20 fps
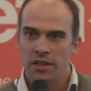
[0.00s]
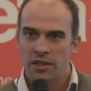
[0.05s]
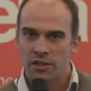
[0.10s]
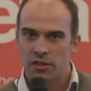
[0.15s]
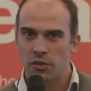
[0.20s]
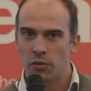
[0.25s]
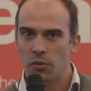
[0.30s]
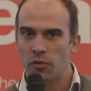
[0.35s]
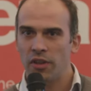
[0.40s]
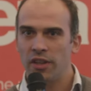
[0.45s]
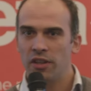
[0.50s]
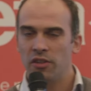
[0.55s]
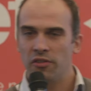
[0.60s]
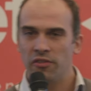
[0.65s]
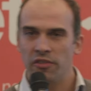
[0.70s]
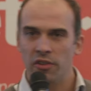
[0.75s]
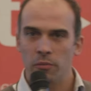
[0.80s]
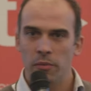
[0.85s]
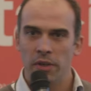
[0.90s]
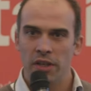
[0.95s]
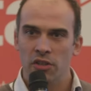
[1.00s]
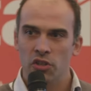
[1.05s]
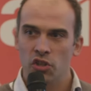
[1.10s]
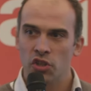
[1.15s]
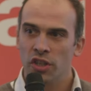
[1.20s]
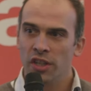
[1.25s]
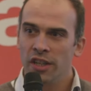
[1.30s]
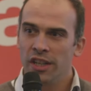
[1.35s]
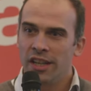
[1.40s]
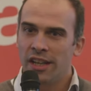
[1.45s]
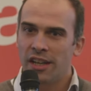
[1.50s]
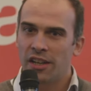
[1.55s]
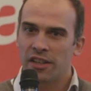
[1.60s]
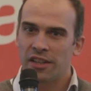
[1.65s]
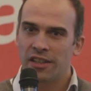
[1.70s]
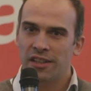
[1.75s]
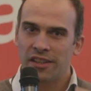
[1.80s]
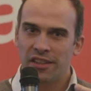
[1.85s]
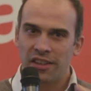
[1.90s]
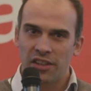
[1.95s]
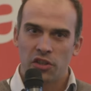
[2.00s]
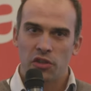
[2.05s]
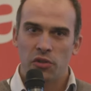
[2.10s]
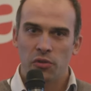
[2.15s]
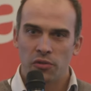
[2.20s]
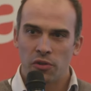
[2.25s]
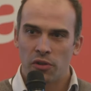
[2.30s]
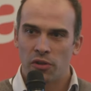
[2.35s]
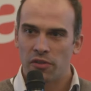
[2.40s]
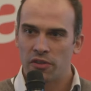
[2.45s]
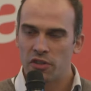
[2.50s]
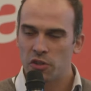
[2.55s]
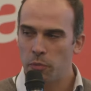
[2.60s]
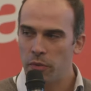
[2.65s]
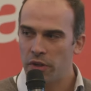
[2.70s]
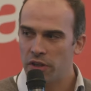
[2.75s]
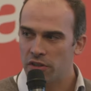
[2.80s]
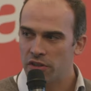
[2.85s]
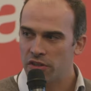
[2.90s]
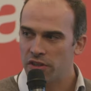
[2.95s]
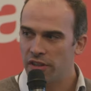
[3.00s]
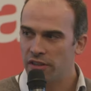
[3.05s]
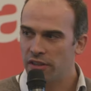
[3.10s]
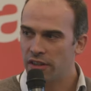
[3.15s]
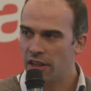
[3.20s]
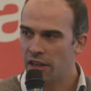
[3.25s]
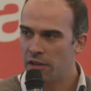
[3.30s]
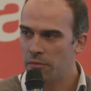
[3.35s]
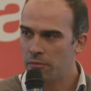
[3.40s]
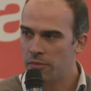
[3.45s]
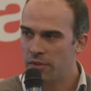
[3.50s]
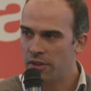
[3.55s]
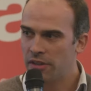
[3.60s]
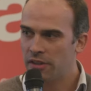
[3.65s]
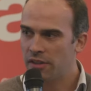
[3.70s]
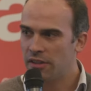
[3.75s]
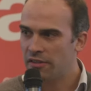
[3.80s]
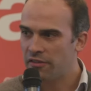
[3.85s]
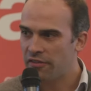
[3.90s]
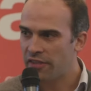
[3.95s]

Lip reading: So thank you very much. Thank you all the speakers that came, and the